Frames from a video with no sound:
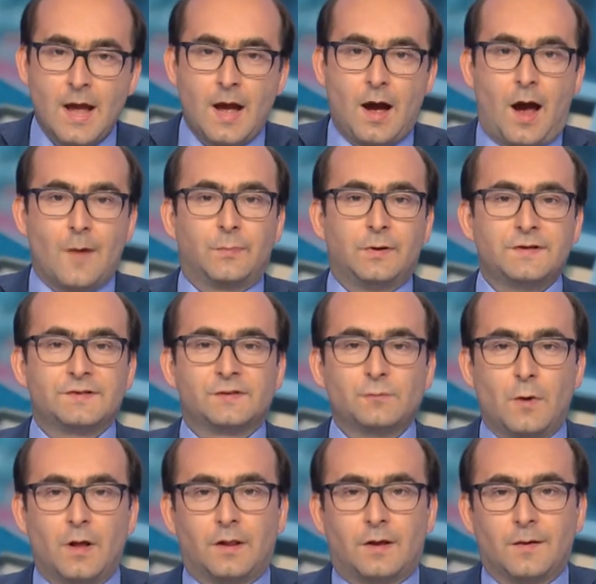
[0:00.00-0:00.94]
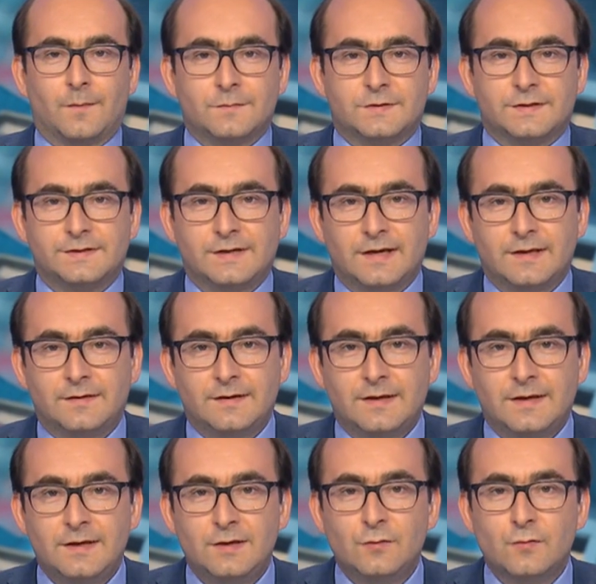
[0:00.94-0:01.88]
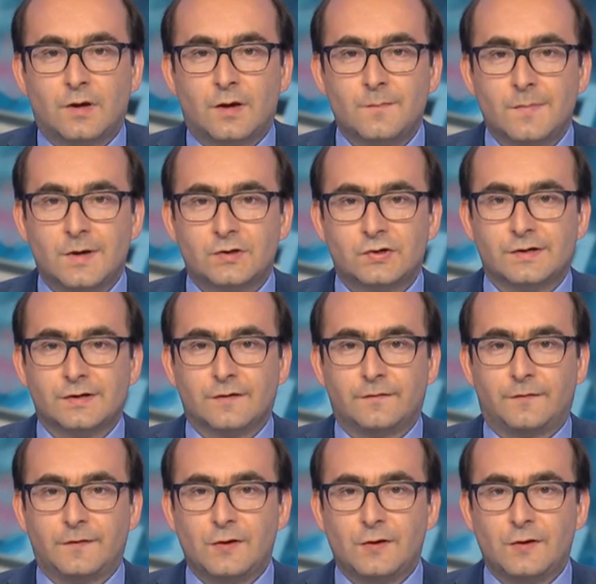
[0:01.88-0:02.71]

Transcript: I'm pleased to welcome today the EU Commissioner for